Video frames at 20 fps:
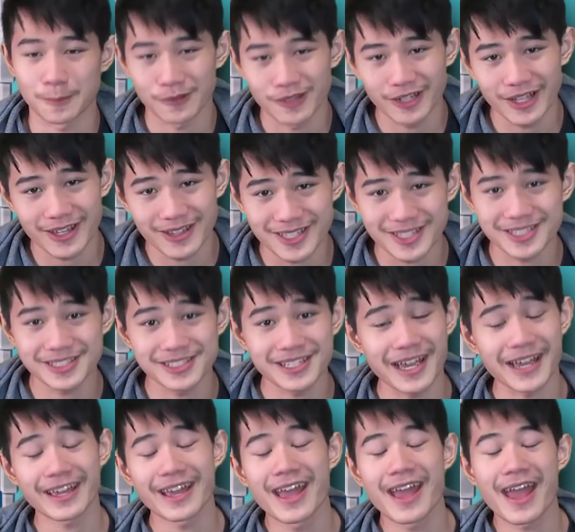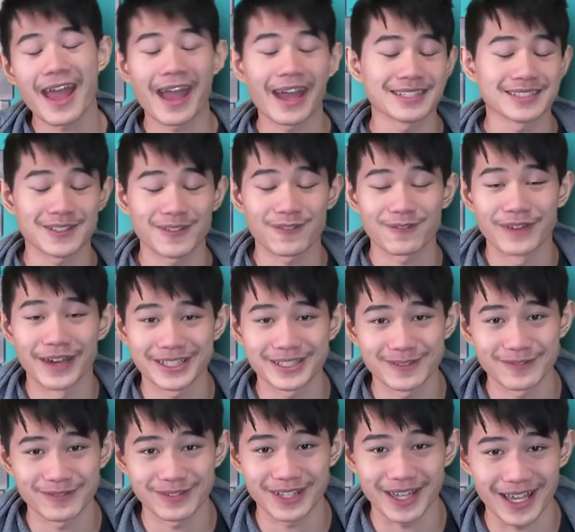to play this deck as
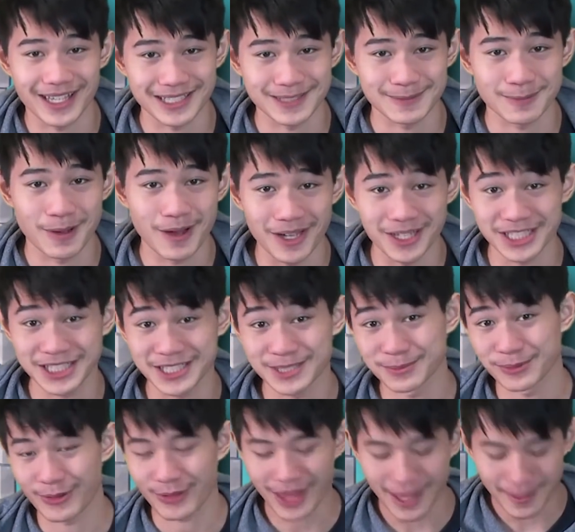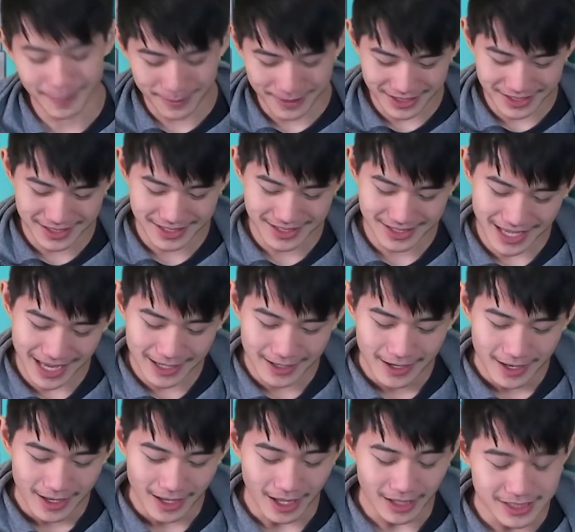effectively as possible. That being
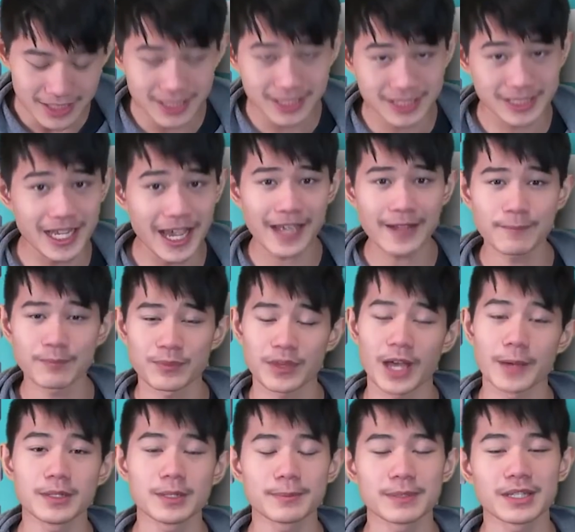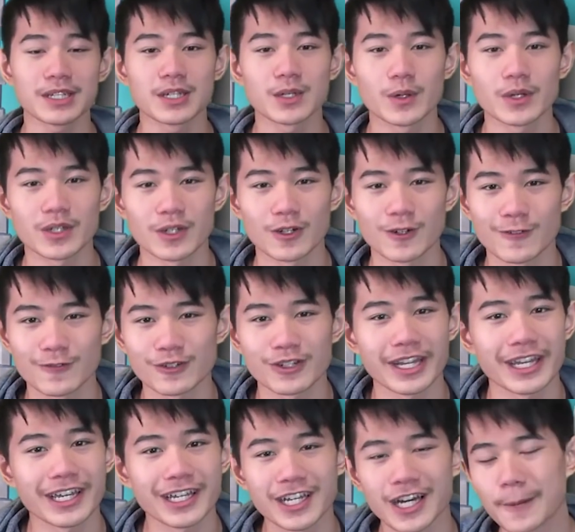said, today, I'm going to be going
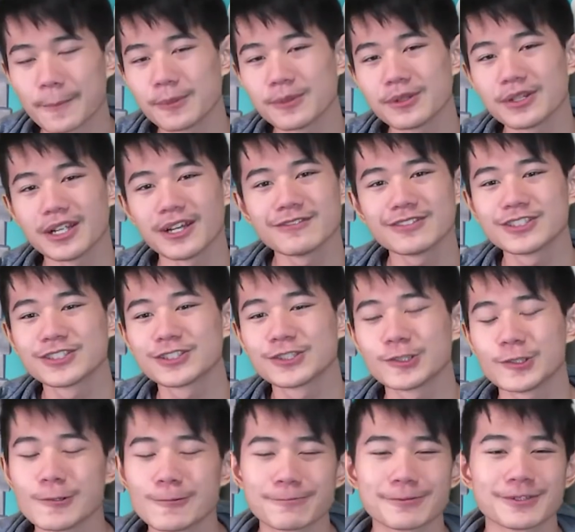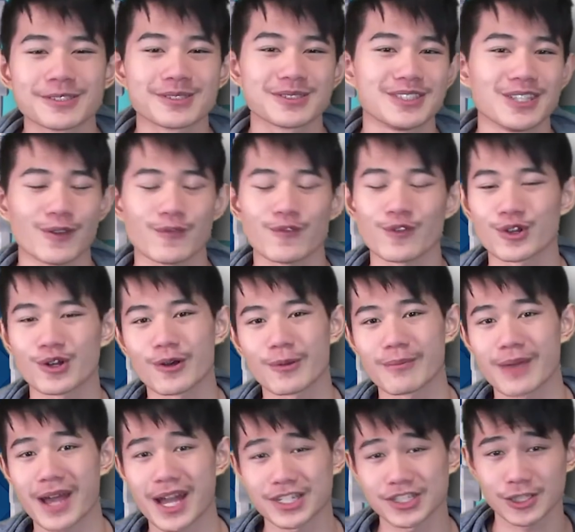over a couple of super
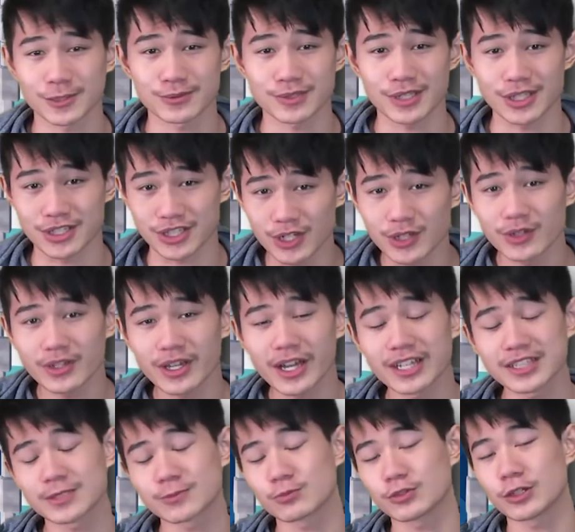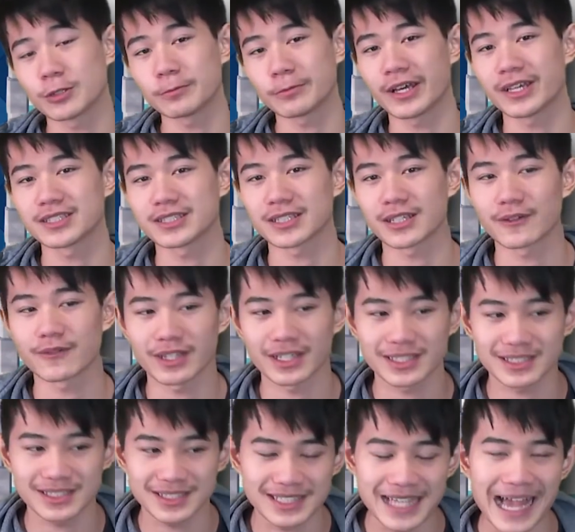difficult matchups and show you guys some replays of
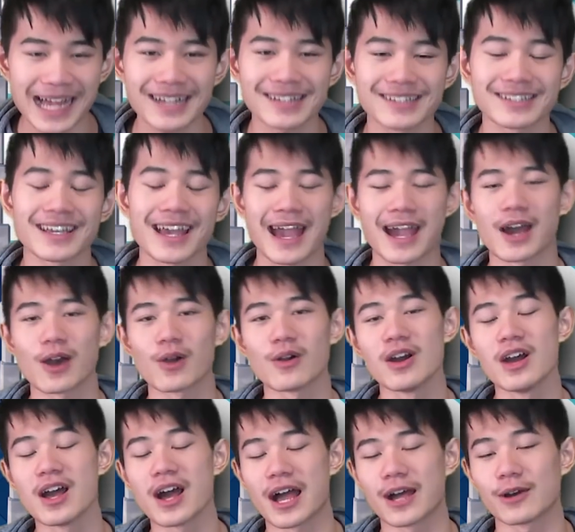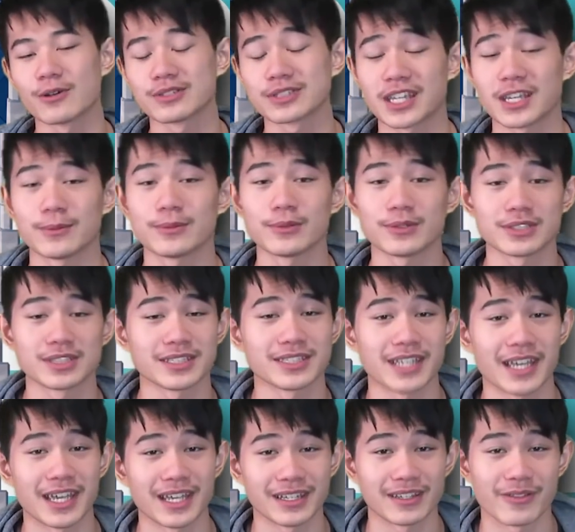exactly how I was able to
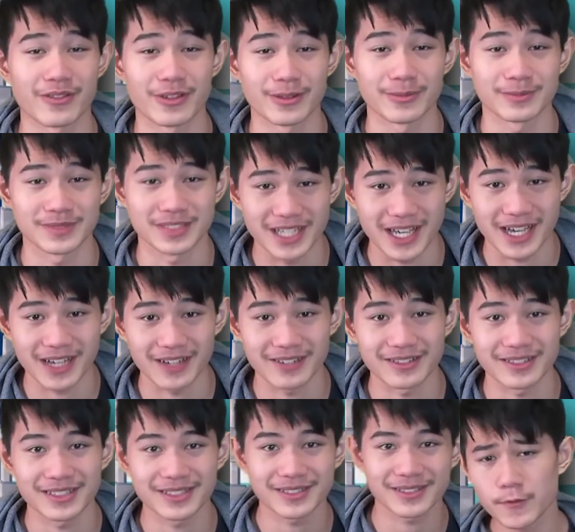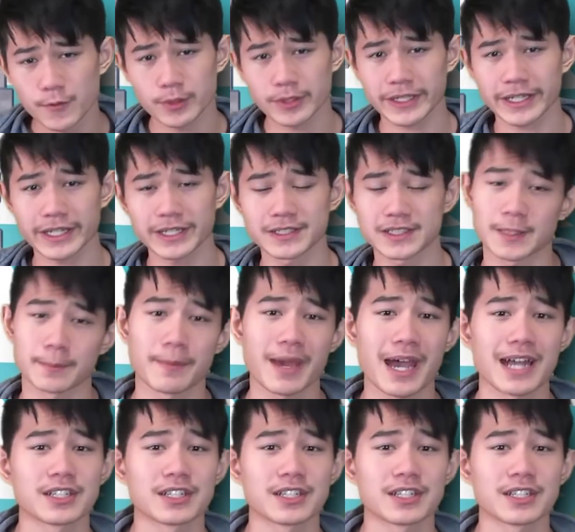take them down. But before we get into some